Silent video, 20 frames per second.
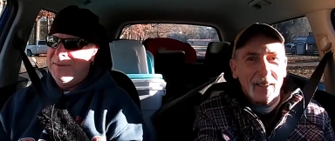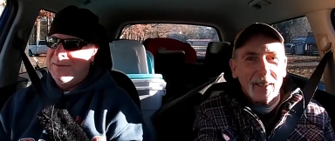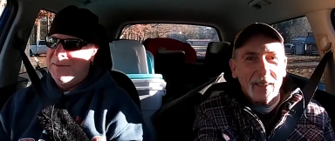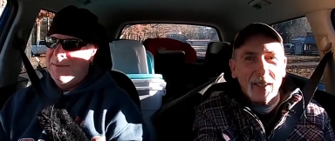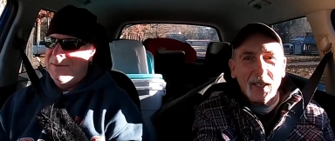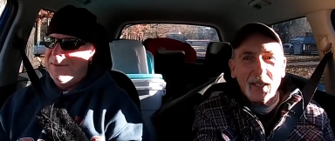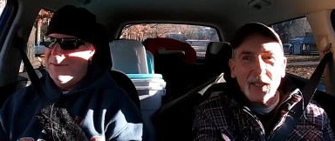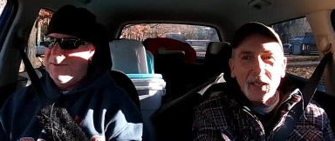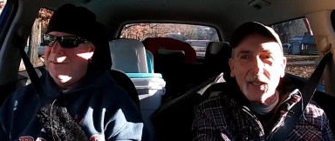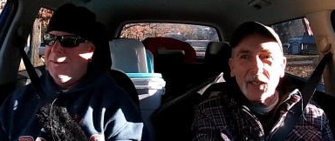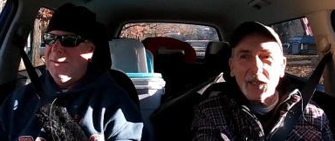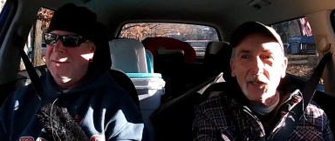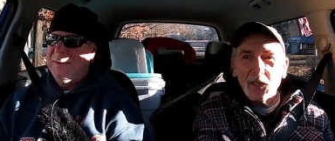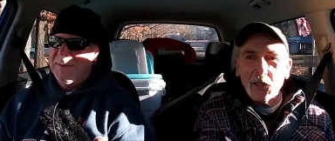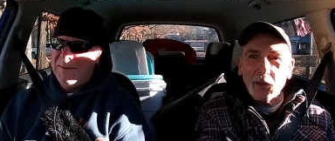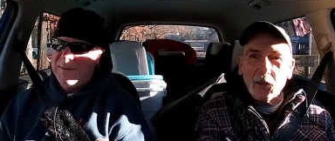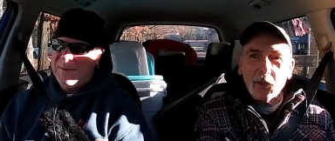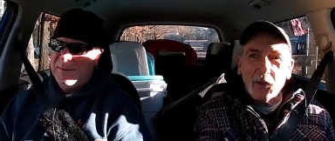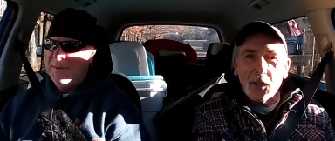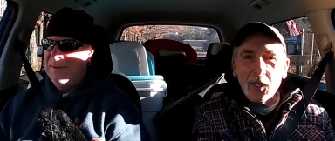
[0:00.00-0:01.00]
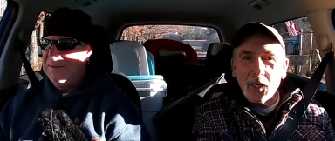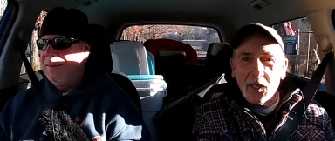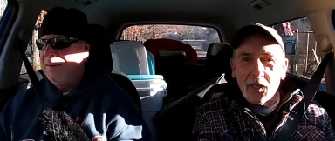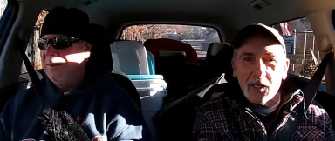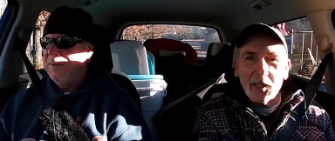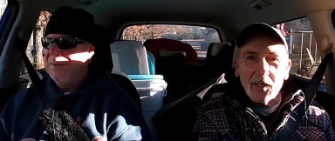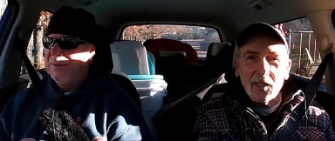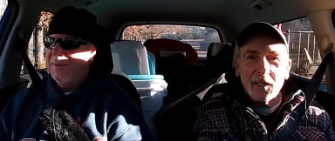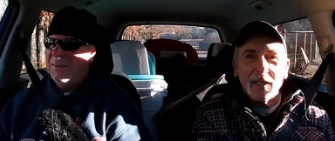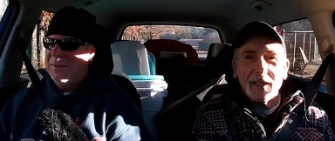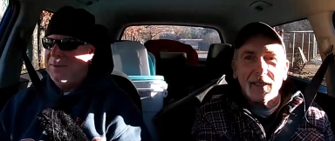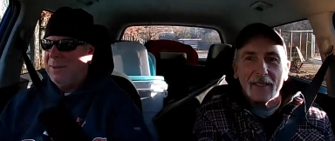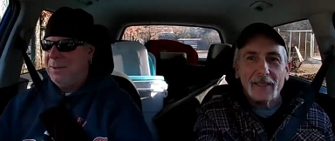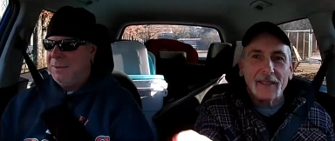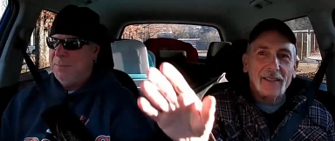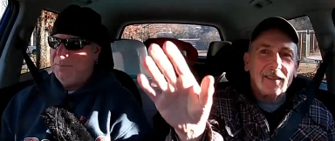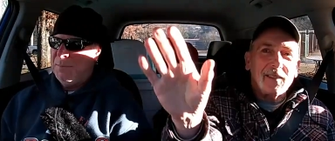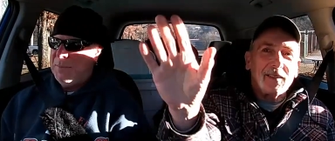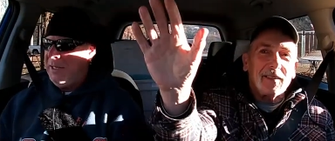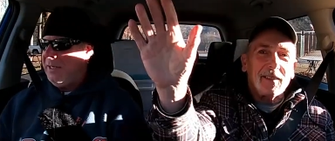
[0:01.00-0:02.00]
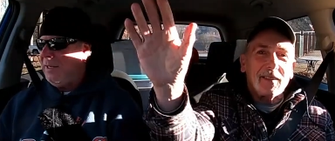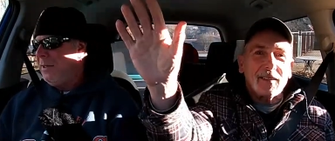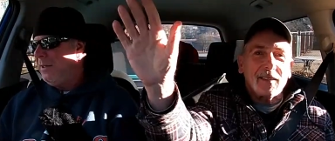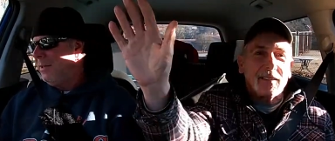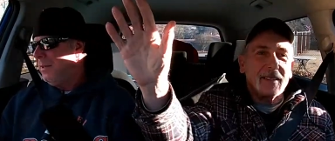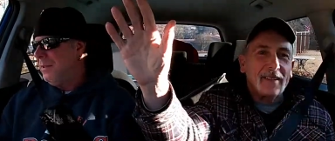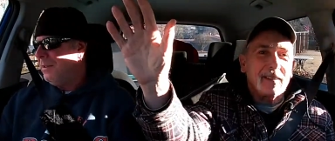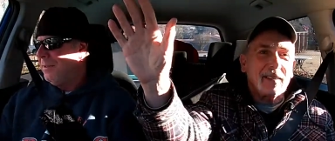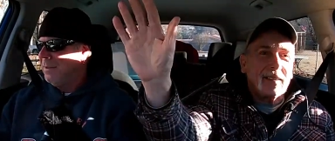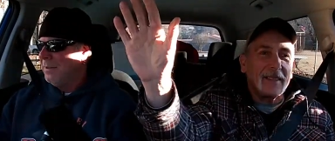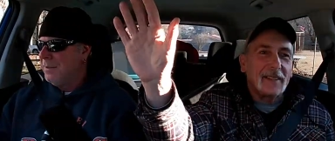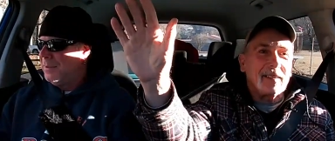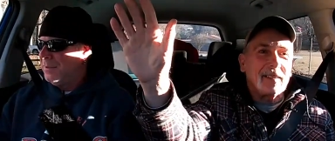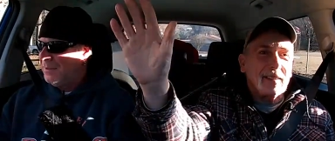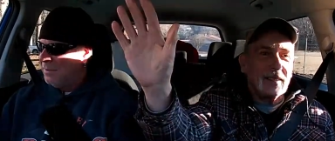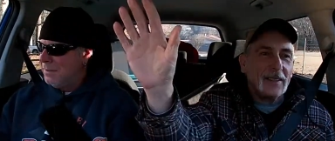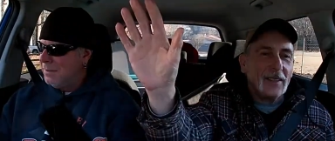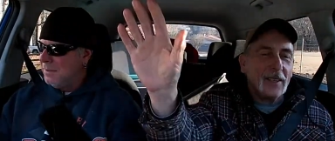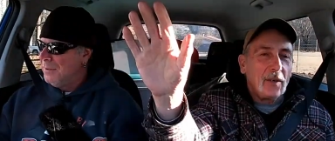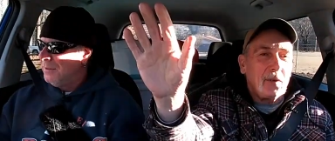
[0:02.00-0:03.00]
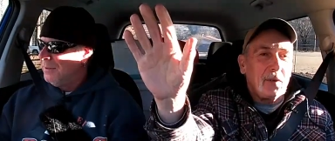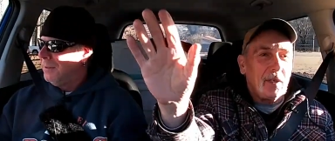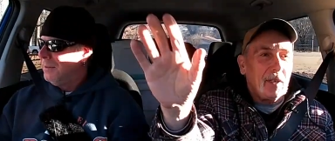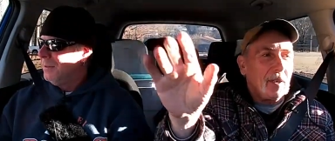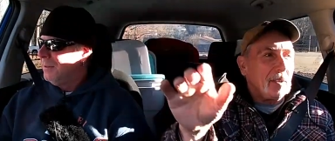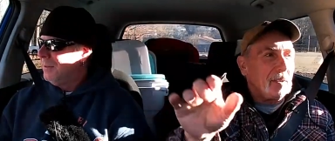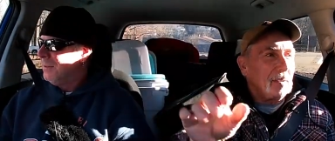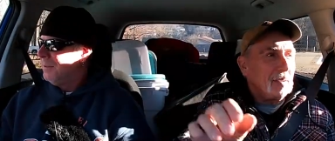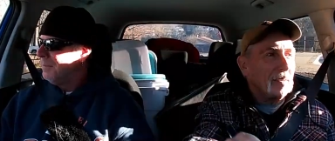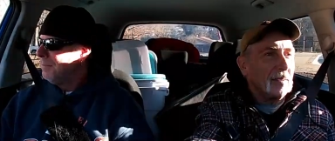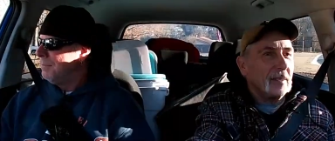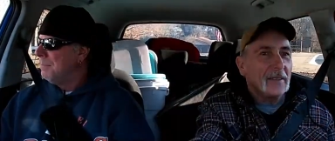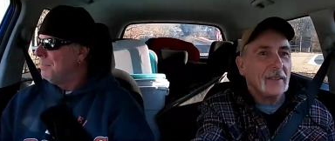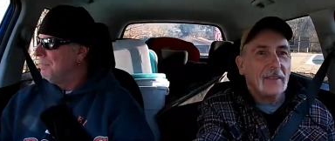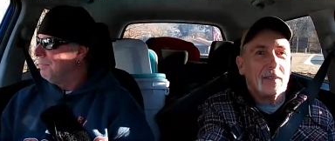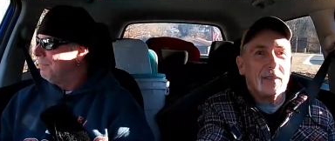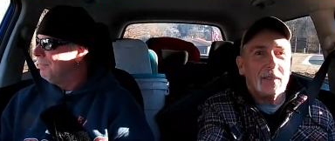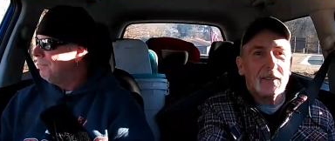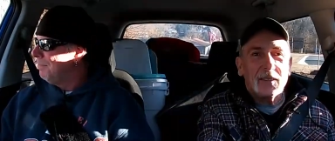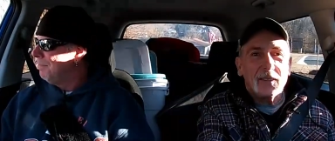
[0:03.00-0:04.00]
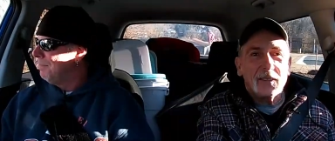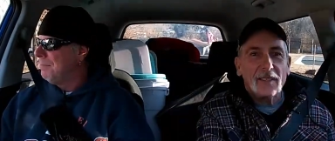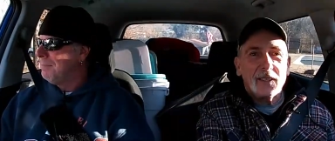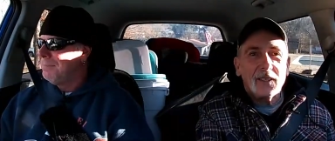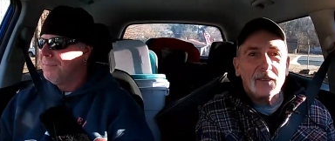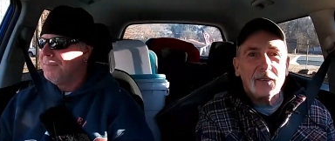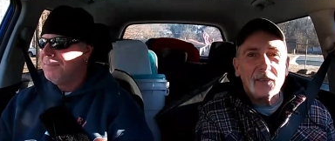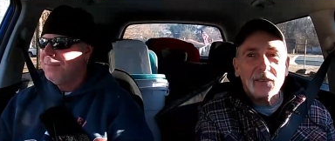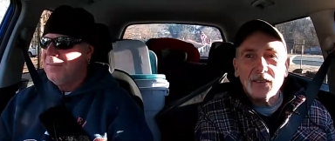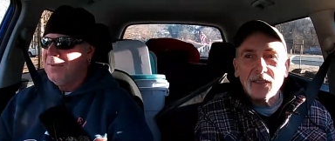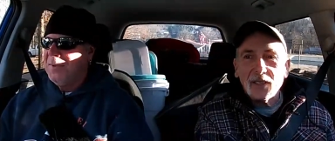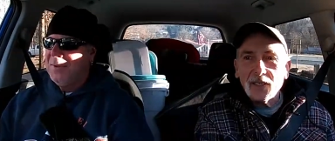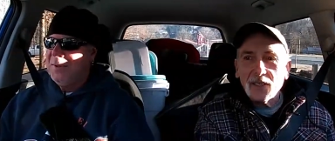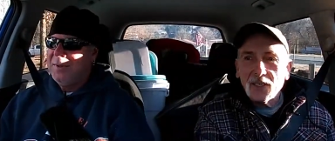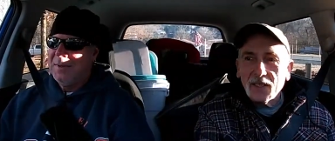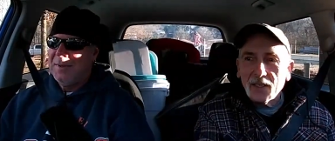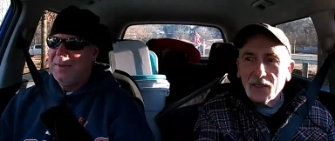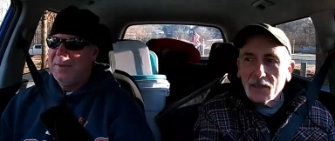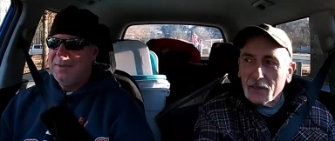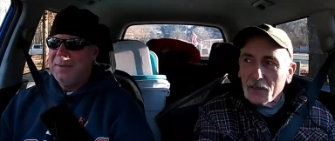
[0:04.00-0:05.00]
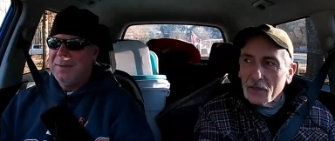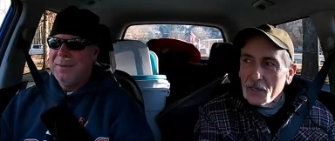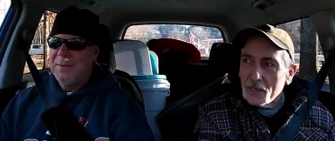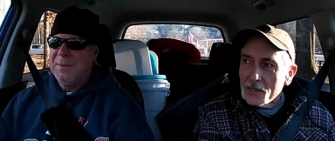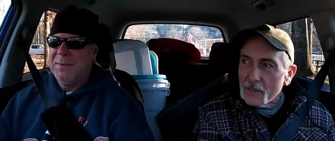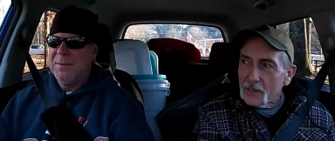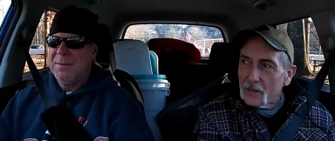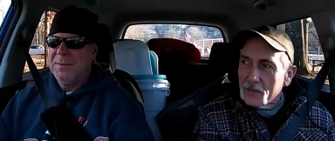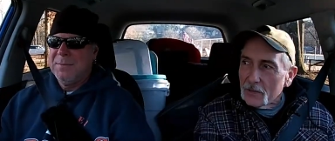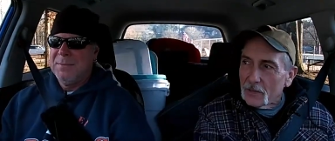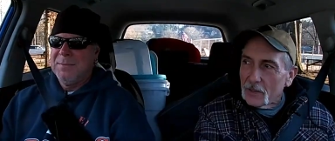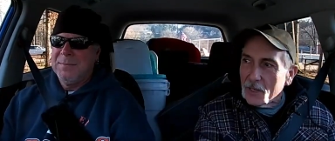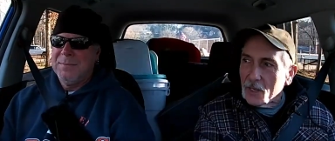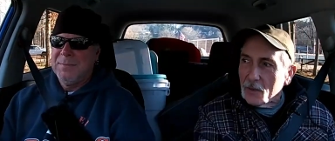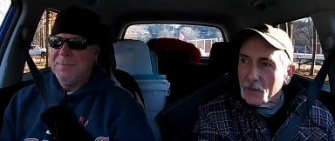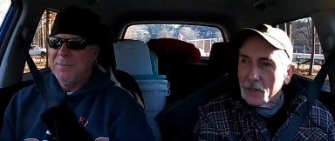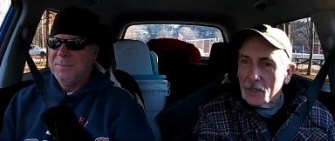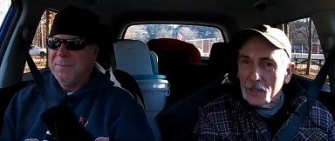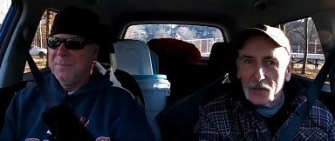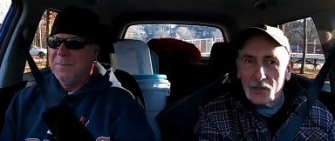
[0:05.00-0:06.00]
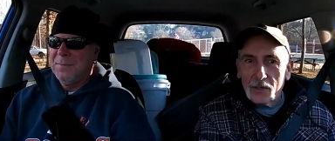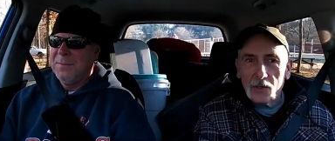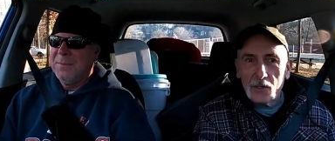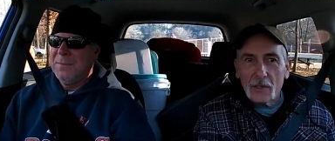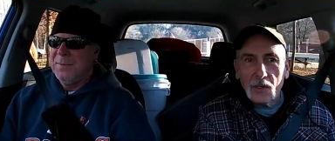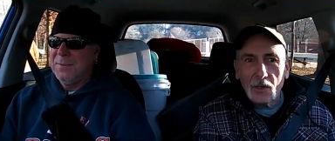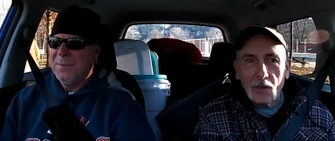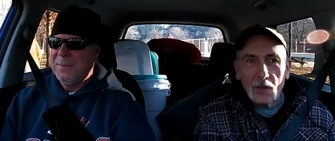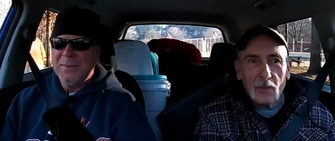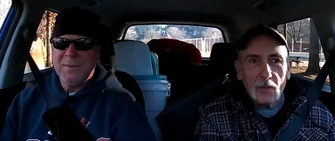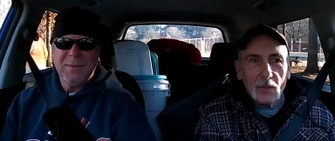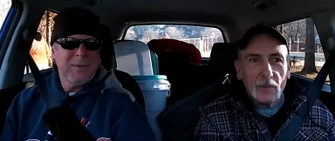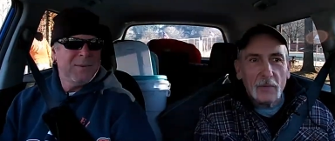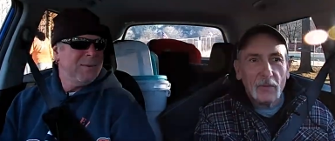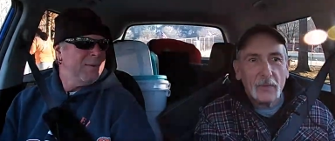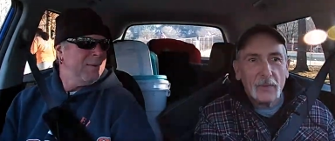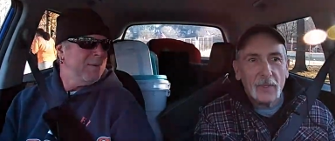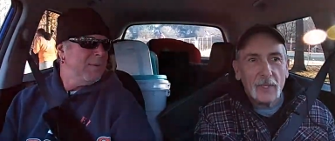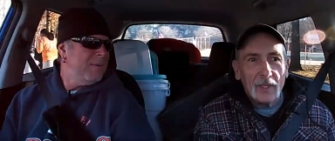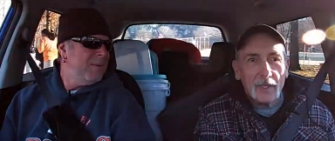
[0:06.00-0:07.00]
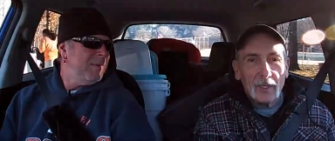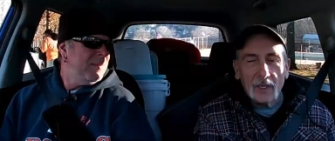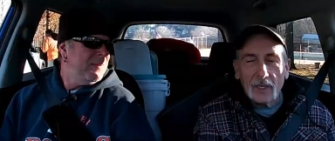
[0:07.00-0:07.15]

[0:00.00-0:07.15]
Speaker 1: they can get a little crazy. Yeah, mean. Oh yeah. Yeah, they can get crazy. You know how it is. You saw them in,